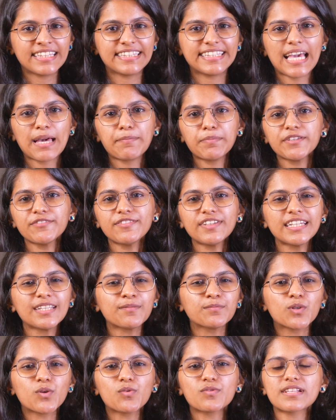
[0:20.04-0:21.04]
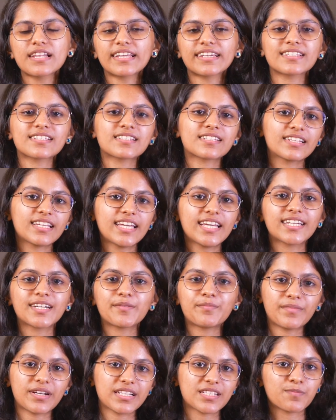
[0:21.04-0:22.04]
The epiphany moves like a snake
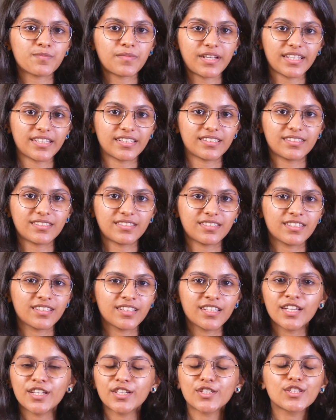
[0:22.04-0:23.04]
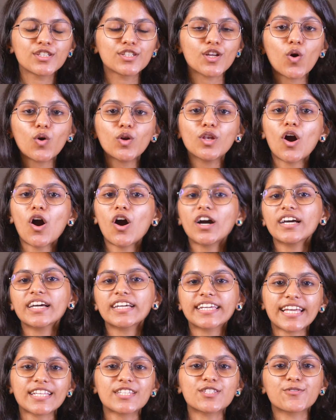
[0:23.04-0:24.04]
up my spine. You no
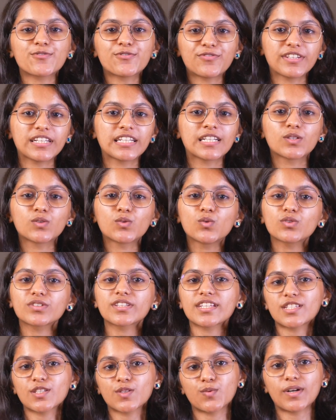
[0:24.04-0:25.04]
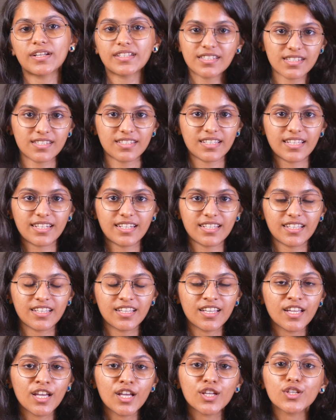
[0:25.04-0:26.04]
longer get to feel all that you once did.
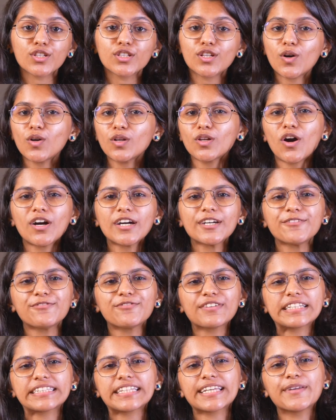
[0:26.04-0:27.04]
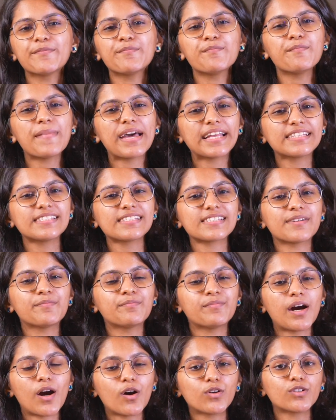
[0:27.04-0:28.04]
You no longer feel the immense
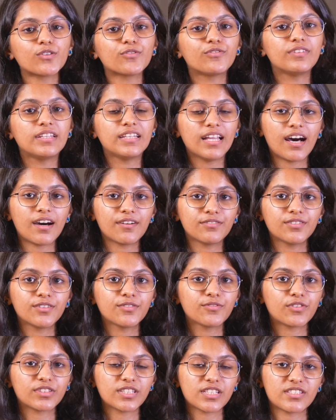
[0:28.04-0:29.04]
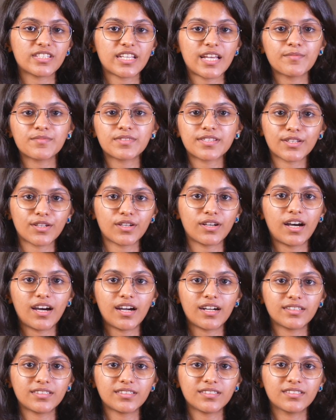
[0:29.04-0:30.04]
amount of love for the gems in your
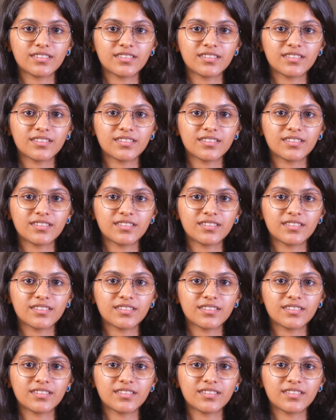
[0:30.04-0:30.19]
heart.